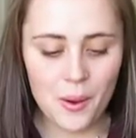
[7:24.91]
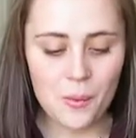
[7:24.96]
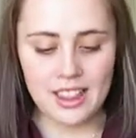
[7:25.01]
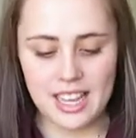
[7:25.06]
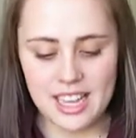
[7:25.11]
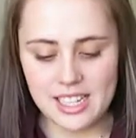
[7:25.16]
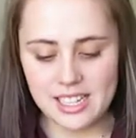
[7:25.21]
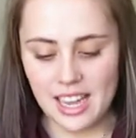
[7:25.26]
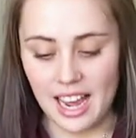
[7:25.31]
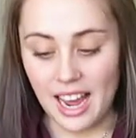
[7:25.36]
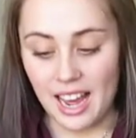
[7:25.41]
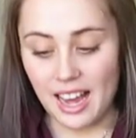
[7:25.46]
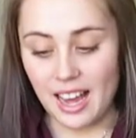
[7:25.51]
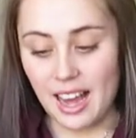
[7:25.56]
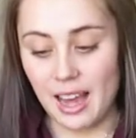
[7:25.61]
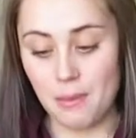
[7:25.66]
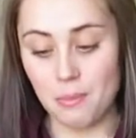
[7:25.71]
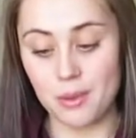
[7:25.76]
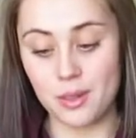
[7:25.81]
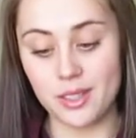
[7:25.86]
These,
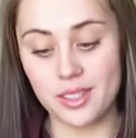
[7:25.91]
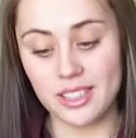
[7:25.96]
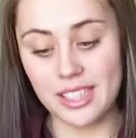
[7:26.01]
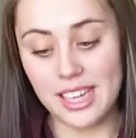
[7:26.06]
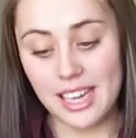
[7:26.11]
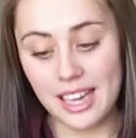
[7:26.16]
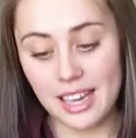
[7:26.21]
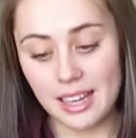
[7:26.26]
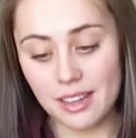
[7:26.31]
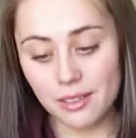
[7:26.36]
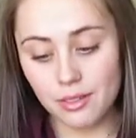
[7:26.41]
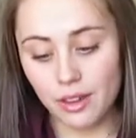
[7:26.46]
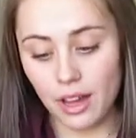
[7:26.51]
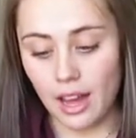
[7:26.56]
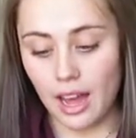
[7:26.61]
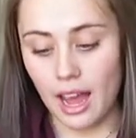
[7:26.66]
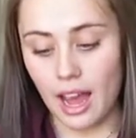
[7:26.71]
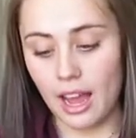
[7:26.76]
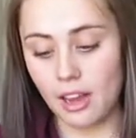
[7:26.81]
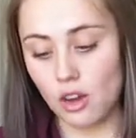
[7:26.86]
I believe,
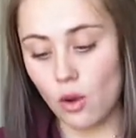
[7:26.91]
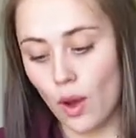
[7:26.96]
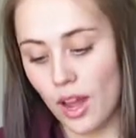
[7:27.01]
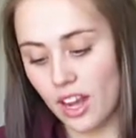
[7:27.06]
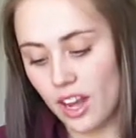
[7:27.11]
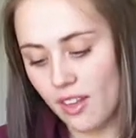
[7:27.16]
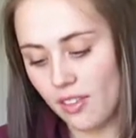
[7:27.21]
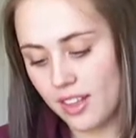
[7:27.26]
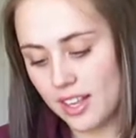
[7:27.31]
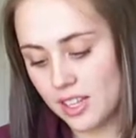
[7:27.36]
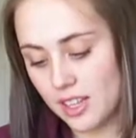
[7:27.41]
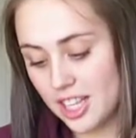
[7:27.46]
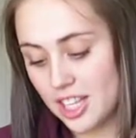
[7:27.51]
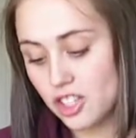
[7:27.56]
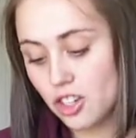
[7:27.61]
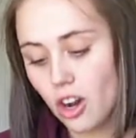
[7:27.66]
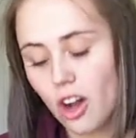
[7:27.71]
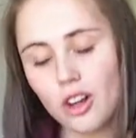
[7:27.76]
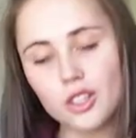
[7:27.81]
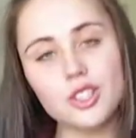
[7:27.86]
I know I got
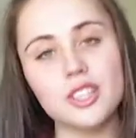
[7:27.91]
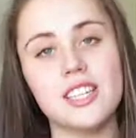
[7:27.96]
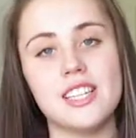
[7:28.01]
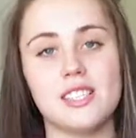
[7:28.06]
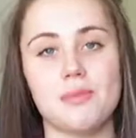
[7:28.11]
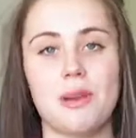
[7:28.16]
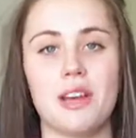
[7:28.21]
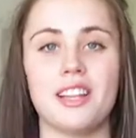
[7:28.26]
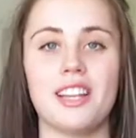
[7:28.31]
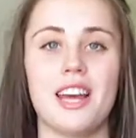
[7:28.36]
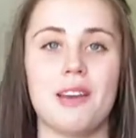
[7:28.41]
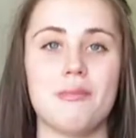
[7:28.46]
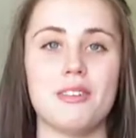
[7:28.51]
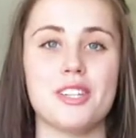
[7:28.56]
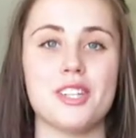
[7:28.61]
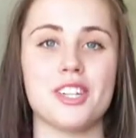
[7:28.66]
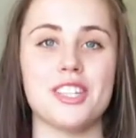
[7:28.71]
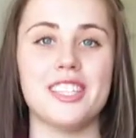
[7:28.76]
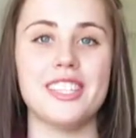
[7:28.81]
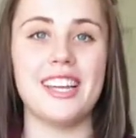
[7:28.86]
these are also Liz Lang
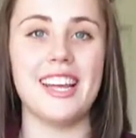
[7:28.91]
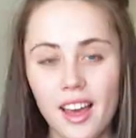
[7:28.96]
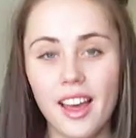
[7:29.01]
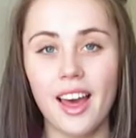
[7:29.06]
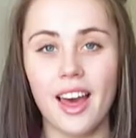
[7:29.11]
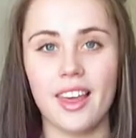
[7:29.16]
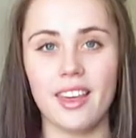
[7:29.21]
maternity.